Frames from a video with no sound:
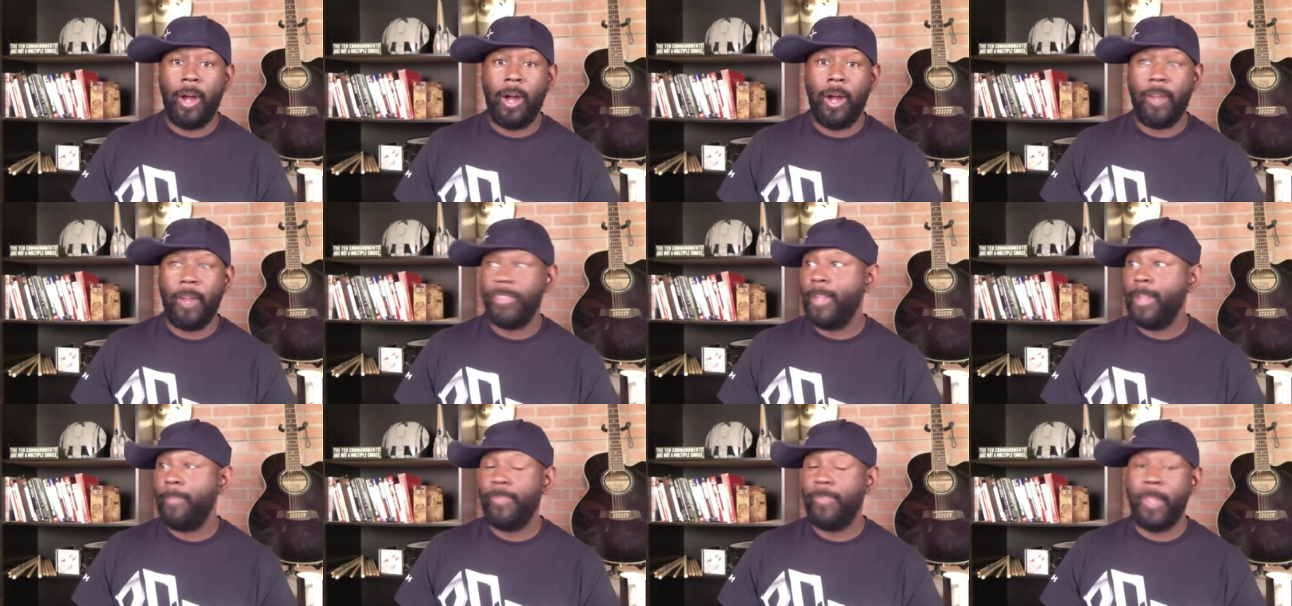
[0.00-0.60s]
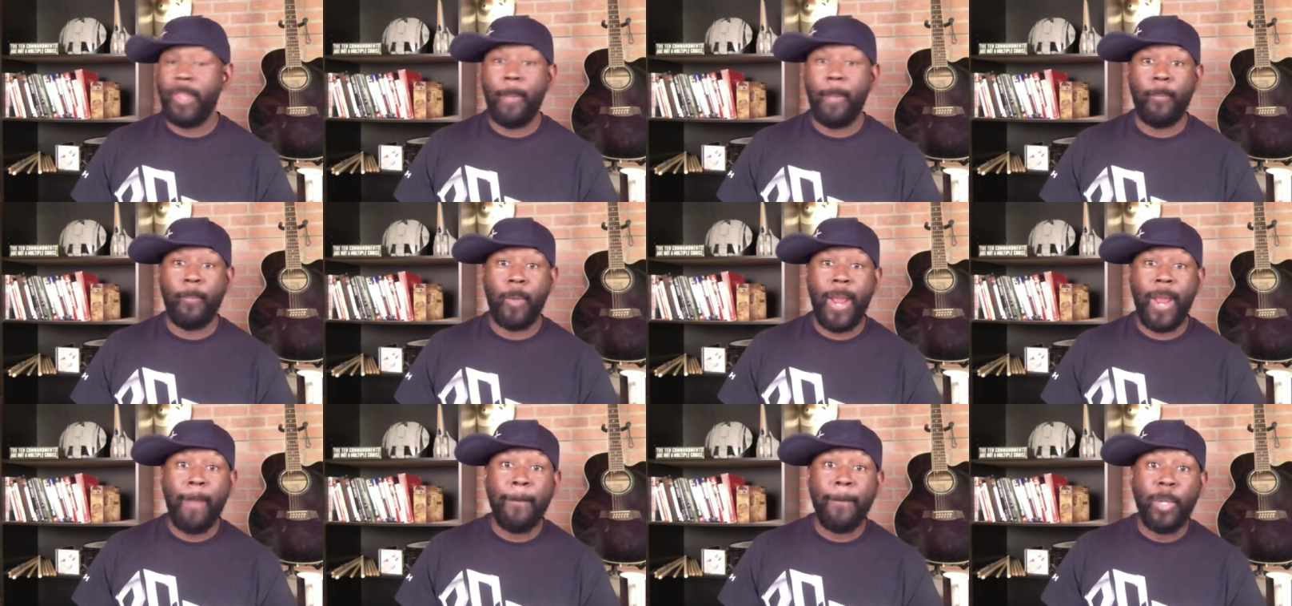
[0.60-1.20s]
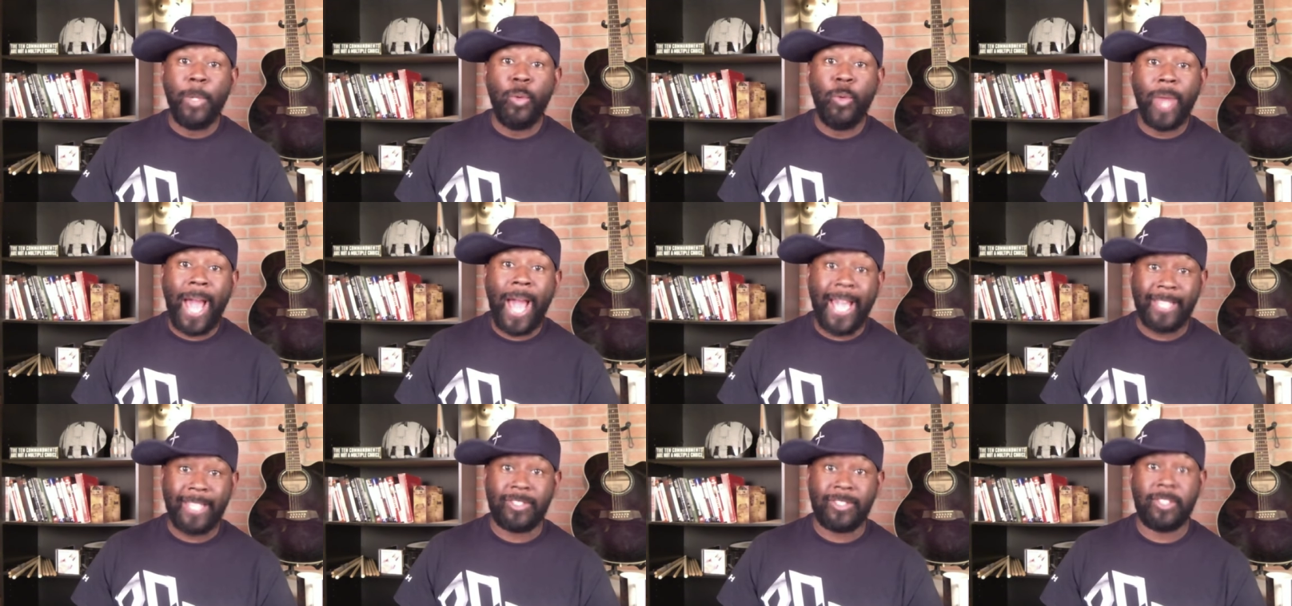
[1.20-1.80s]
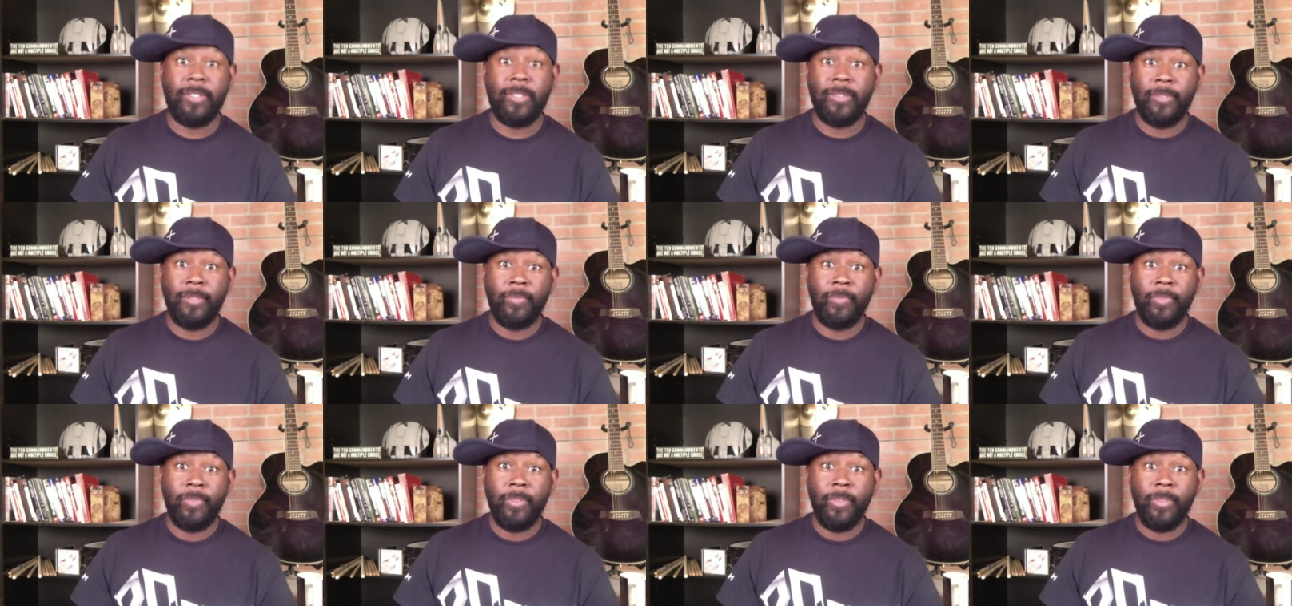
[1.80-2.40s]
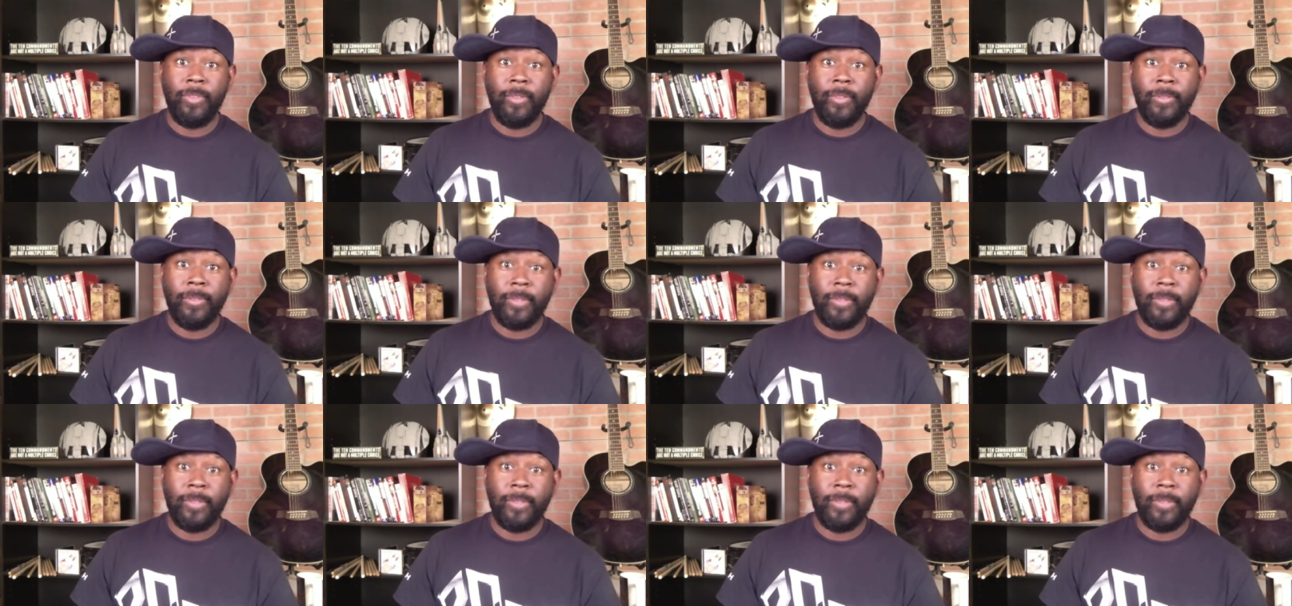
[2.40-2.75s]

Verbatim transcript: uh, them them red and blue lights. All